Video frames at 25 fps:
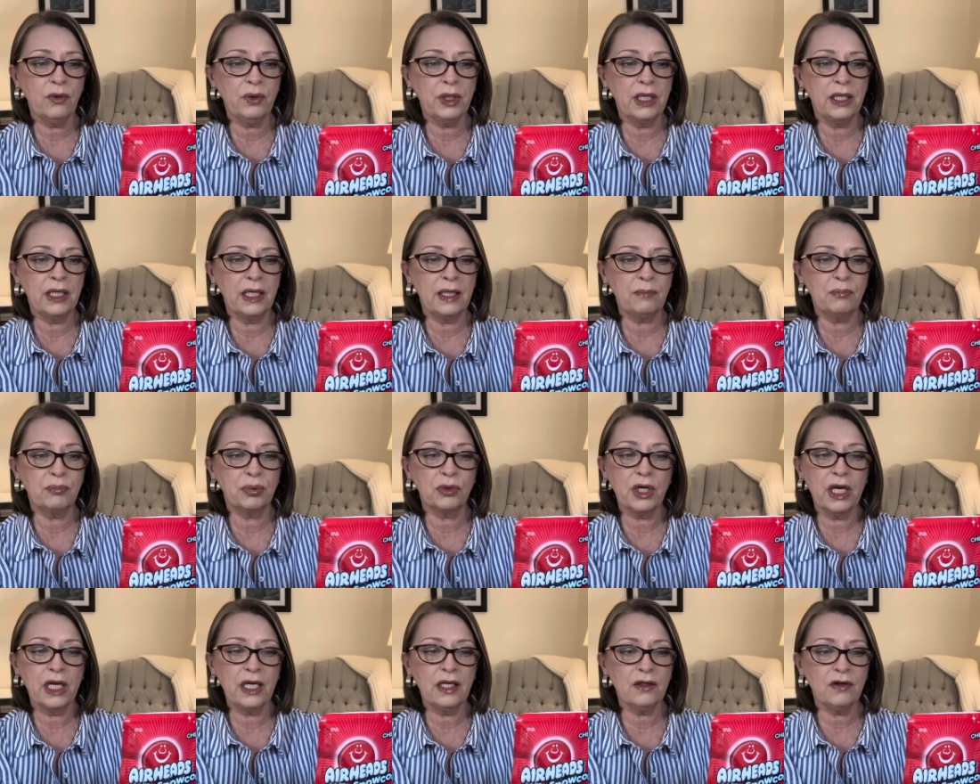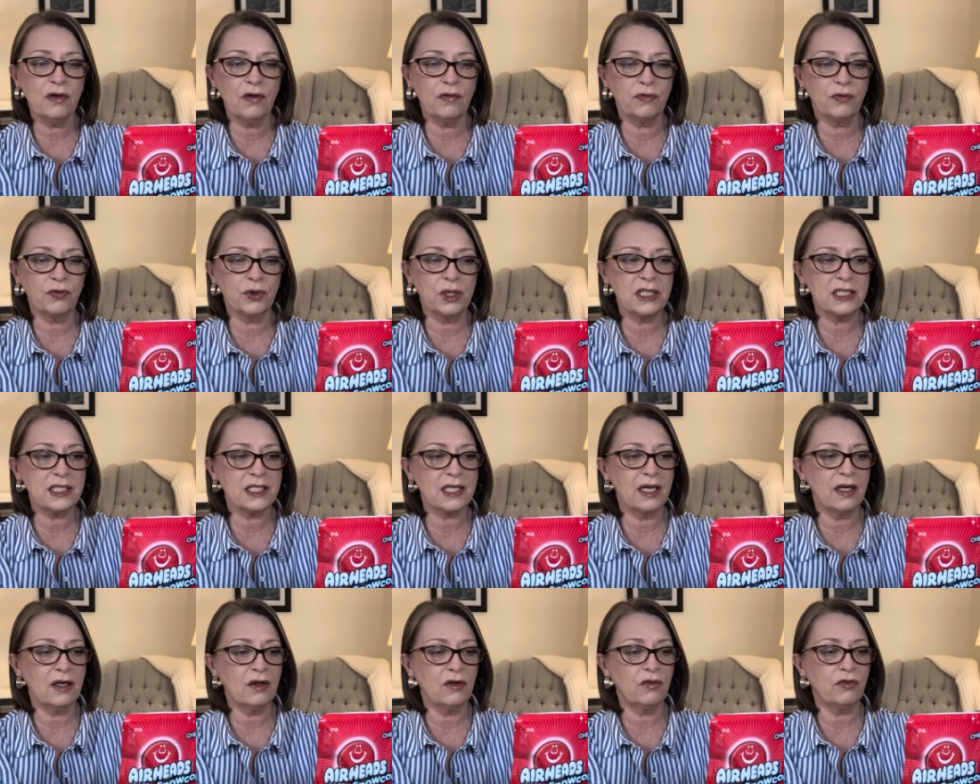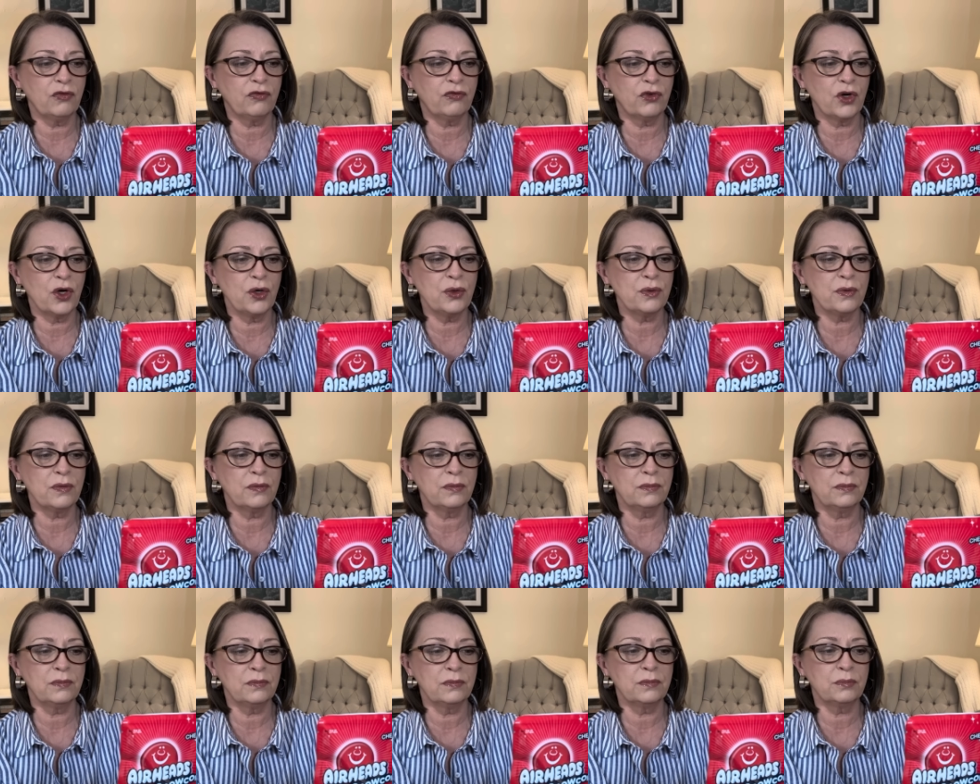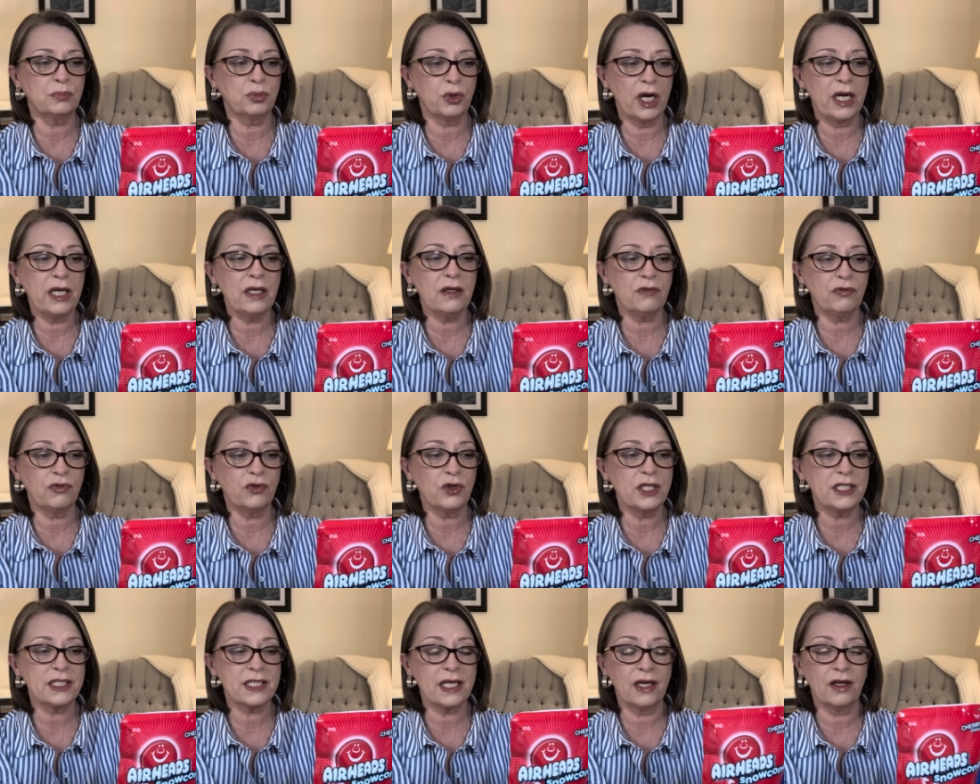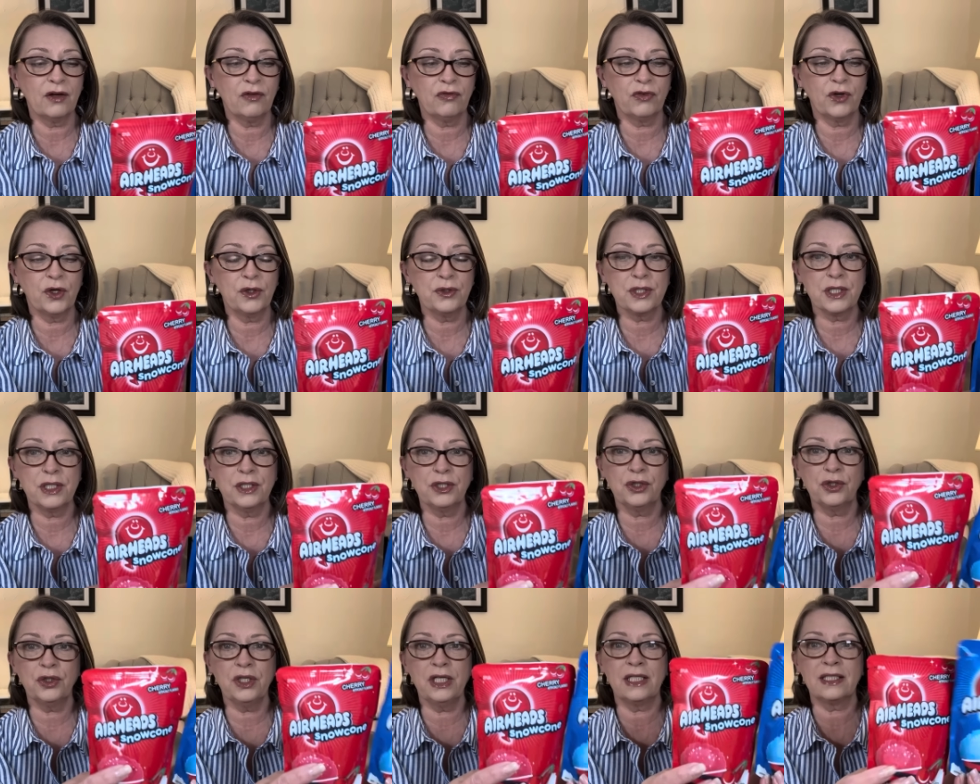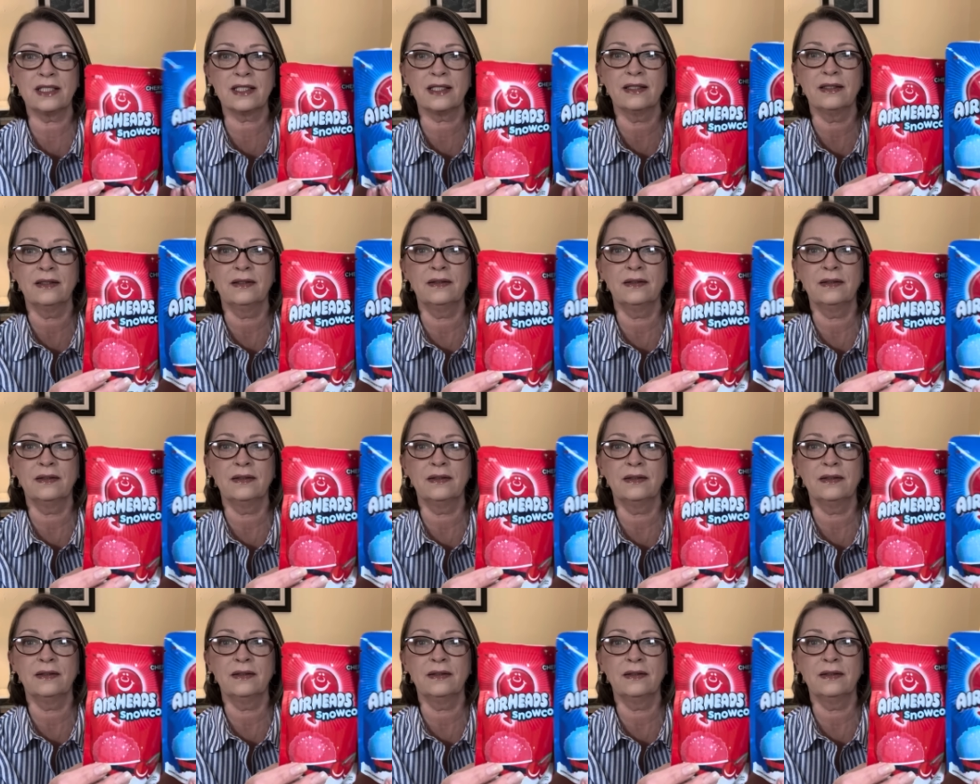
in a brain freezing fro brain freezing frozen treat.